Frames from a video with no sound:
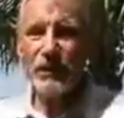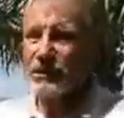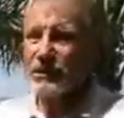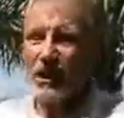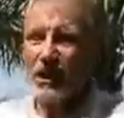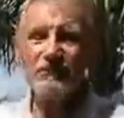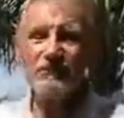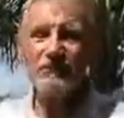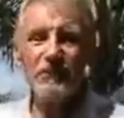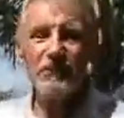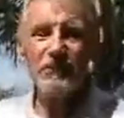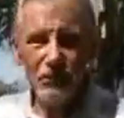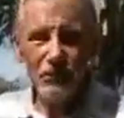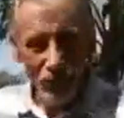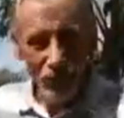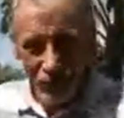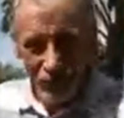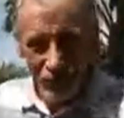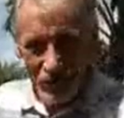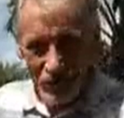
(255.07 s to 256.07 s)
with a
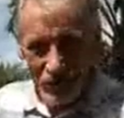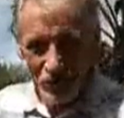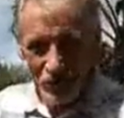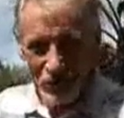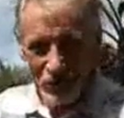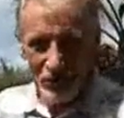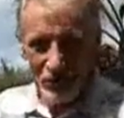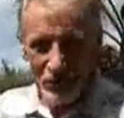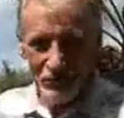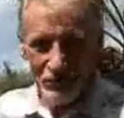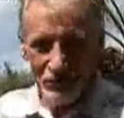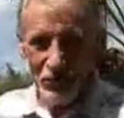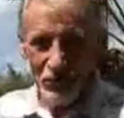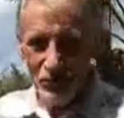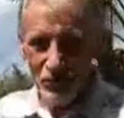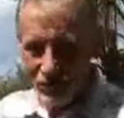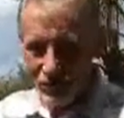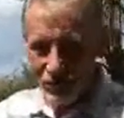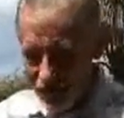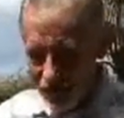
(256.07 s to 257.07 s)
few dollars worth
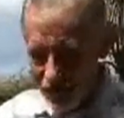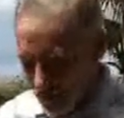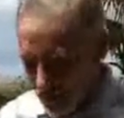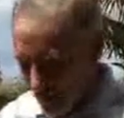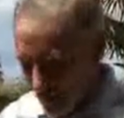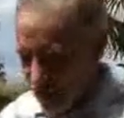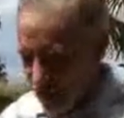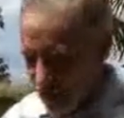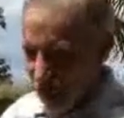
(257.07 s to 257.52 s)
of tools.